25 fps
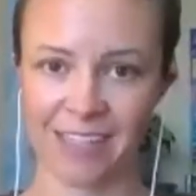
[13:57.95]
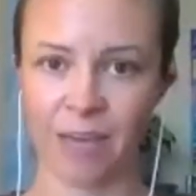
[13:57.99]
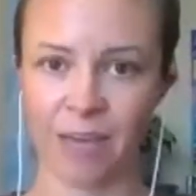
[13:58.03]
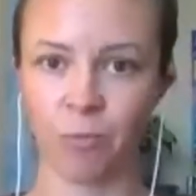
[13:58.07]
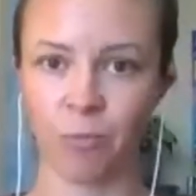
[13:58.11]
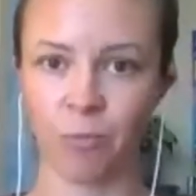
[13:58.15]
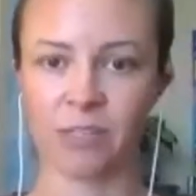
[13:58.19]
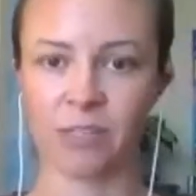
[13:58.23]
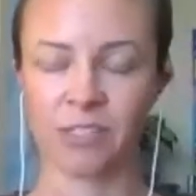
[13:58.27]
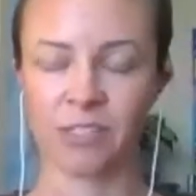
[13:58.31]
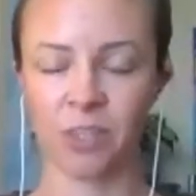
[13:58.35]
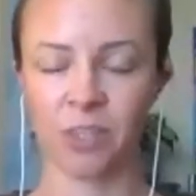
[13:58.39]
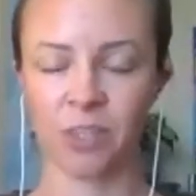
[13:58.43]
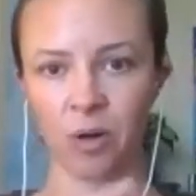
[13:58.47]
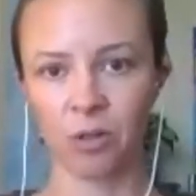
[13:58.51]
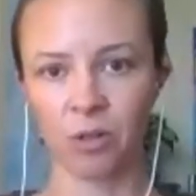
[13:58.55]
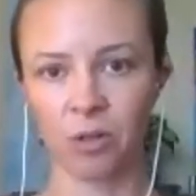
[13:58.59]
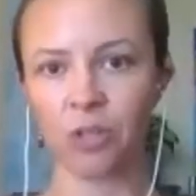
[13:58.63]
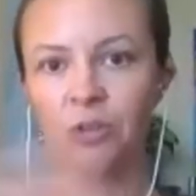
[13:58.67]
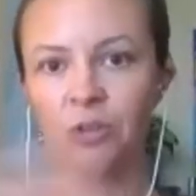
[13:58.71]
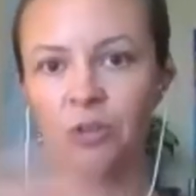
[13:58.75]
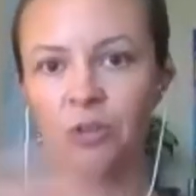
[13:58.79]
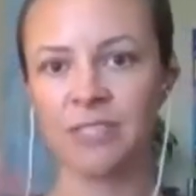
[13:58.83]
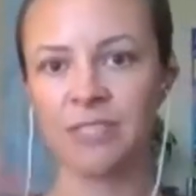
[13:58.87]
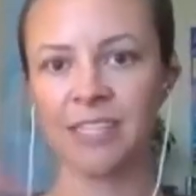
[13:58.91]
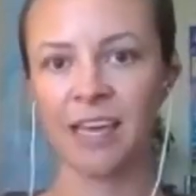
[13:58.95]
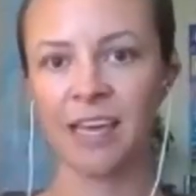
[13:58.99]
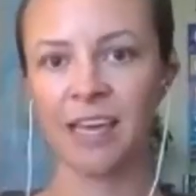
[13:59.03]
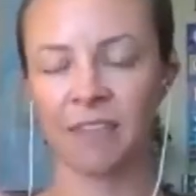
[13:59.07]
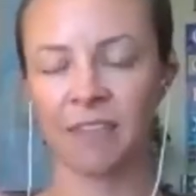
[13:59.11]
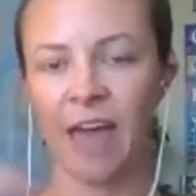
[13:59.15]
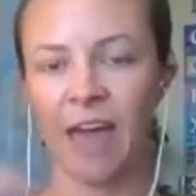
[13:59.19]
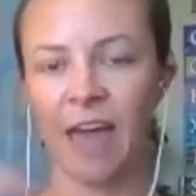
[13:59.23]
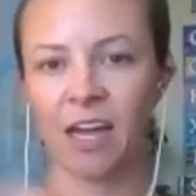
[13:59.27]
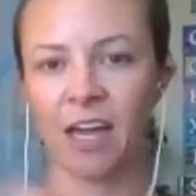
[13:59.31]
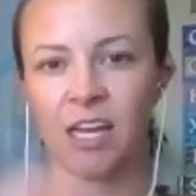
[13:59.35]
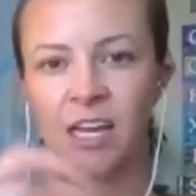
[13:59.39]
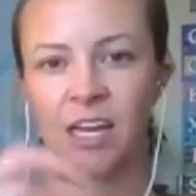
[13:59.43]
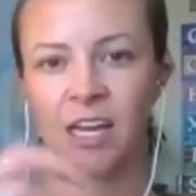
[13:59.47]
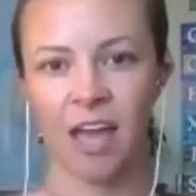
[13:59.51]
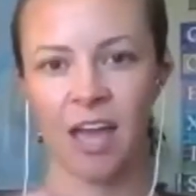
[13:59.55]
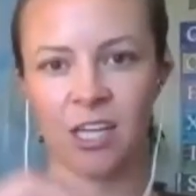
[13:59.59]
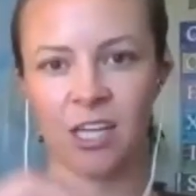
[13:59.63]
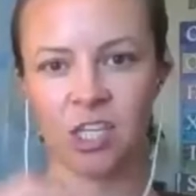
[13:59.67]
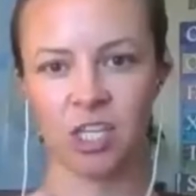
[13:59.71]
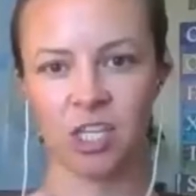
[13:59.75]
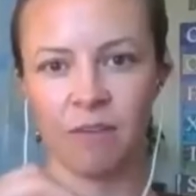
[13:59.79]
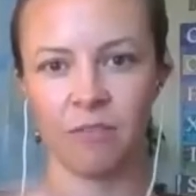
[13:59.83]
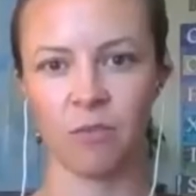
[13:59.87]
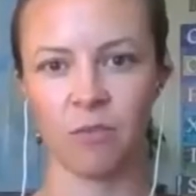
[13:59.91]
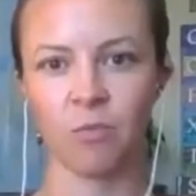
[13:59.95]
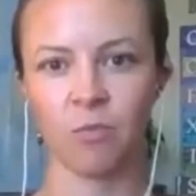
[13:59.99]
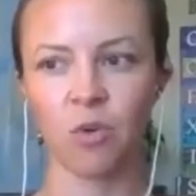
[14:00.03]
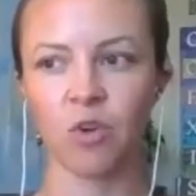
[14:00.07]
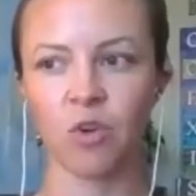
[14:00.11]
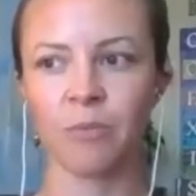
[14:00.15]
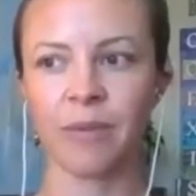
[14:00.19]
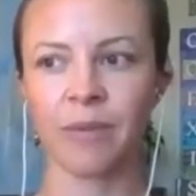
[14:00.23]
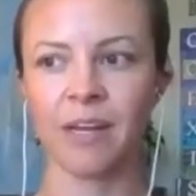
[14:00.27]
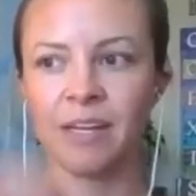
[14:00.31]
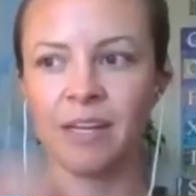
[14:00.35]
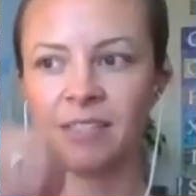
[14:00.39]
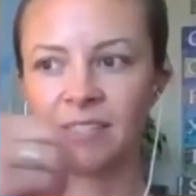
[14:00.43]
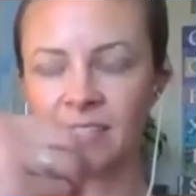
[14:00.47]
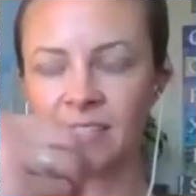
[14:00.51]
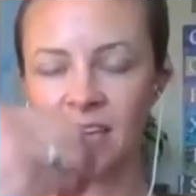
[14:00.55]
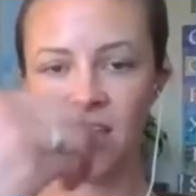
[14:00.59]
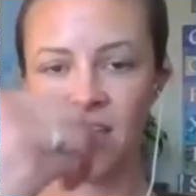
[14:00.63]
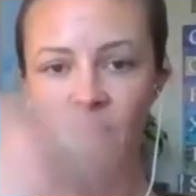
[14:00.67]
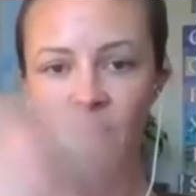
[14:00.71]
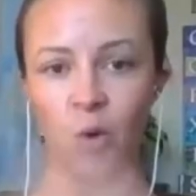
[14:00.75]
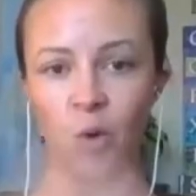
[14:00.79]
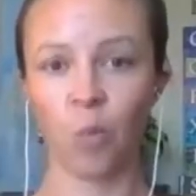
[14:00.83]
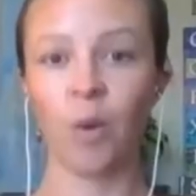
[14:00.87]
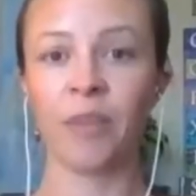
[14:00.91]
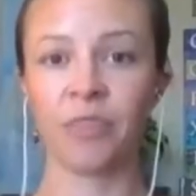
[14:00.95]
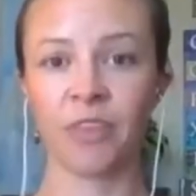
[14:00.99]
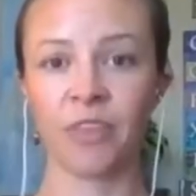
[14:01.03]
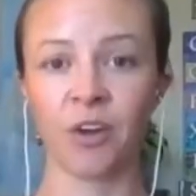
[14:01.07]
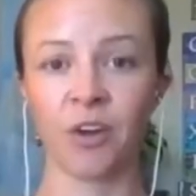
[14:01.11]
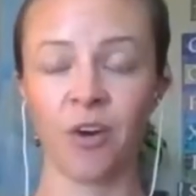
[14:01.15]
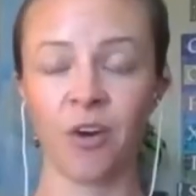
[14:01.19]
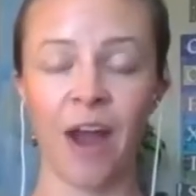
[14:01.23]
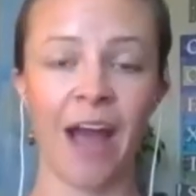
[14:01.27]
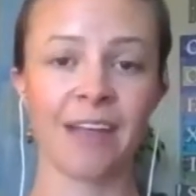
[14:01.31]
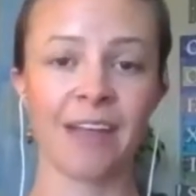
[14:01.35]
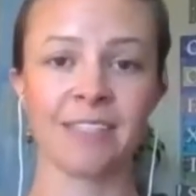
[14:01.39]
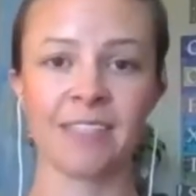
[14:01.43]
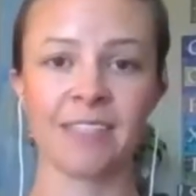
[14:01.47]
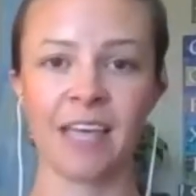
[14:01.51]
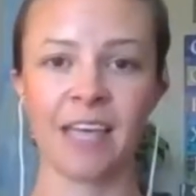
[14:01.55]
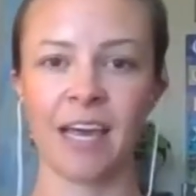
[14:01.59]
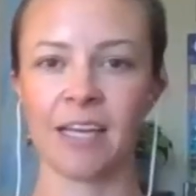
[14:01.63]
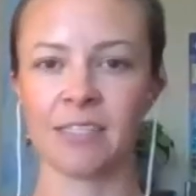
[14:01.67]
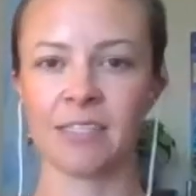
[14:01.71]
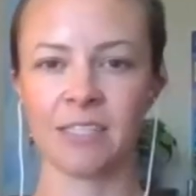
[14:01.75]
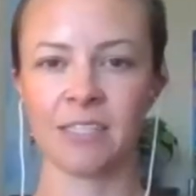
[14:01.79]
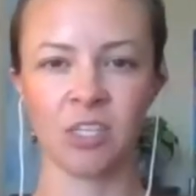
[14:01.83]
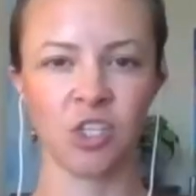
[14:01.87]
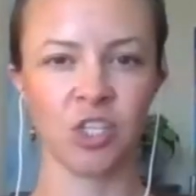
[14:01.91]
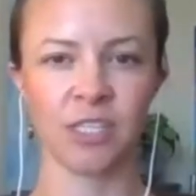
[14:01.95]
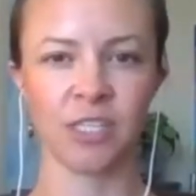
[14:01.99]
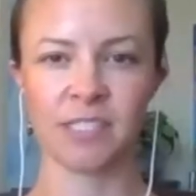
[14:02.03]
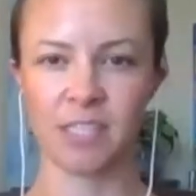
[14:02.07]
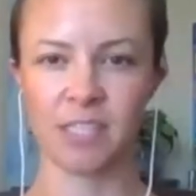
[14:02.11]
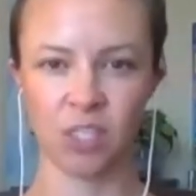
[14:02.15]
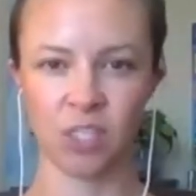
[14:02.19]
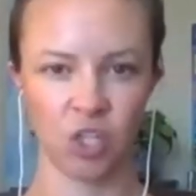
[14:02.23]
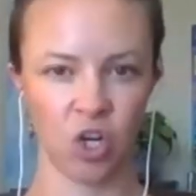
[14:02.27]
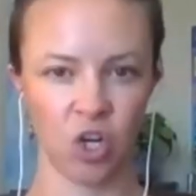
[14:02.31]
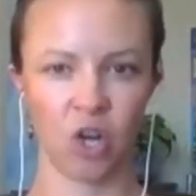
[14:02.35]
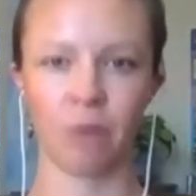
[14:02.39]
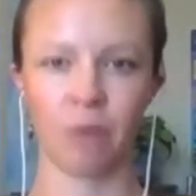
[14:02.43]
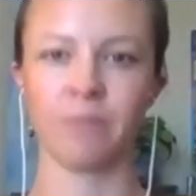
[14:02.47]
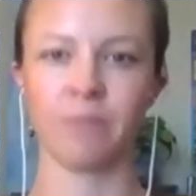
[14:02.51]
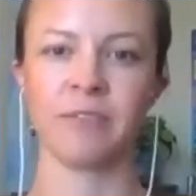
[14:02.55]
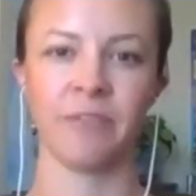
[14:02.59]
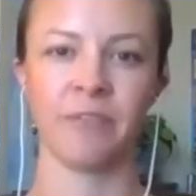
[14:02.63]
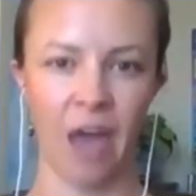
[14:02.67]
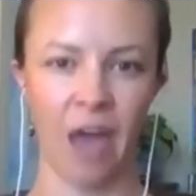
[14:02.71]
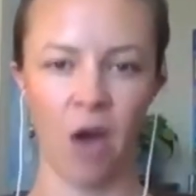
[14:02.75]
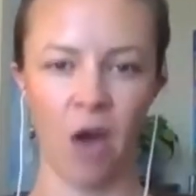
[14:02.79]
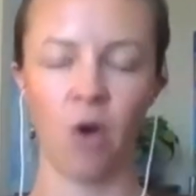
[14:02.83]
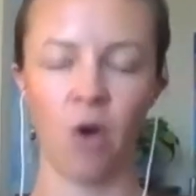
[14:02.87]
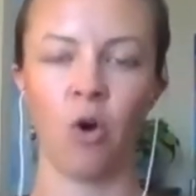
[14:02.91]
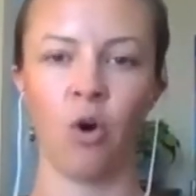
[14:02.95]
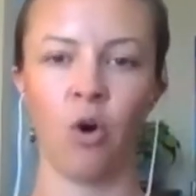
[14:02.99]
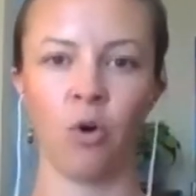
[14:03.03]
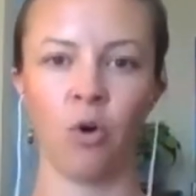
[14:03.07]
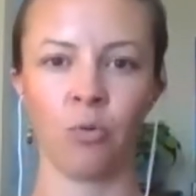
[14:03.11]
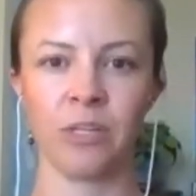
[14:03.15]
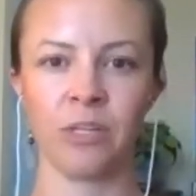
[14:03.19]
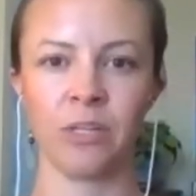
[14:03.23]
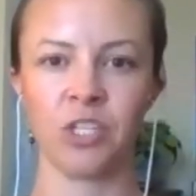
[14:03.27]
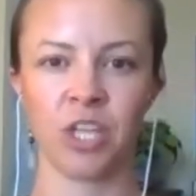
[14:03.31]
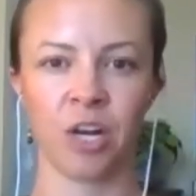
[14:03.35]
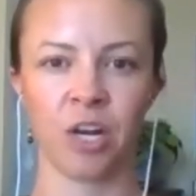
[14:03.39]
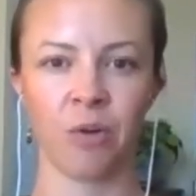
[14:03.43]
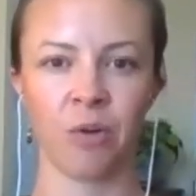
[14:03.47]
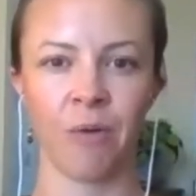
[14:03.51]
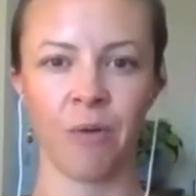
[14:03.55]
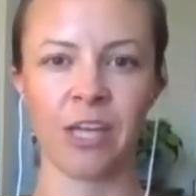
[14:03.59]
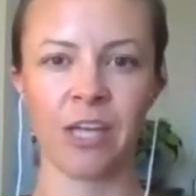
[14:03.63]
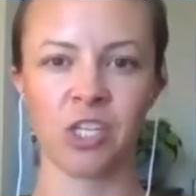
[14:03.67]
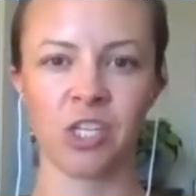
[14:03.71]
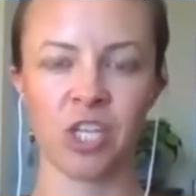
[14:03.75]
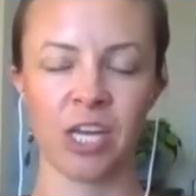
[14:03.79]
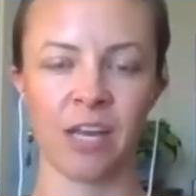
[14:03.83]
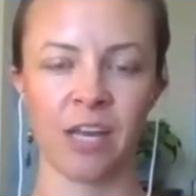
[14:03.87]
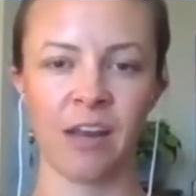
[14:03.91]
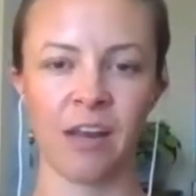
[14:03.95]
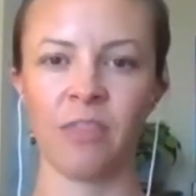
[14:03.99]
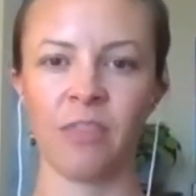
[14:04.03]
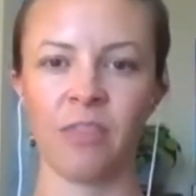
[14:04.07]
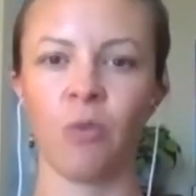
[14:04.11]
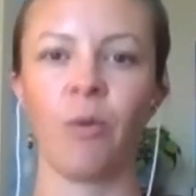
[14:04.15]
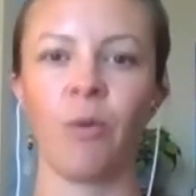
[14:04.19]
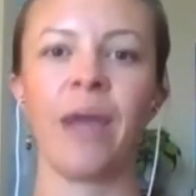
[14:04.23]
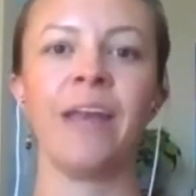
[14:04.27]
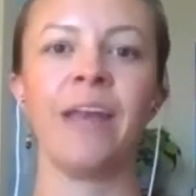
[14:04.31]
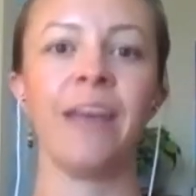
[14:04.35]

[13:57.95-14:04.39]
And so we're losing that connection of the ruminants with the grasslands and just in terms of that whole regeneration and the way